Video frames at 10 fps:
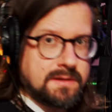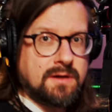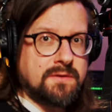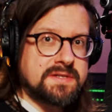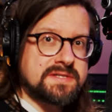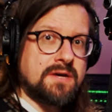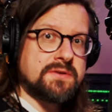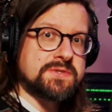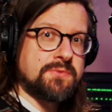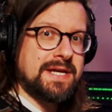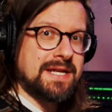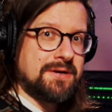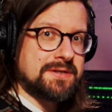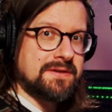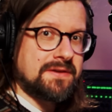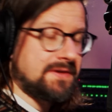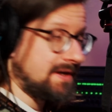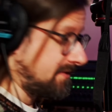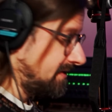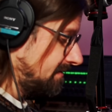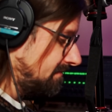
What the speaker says: Now this sound is way louder than the other.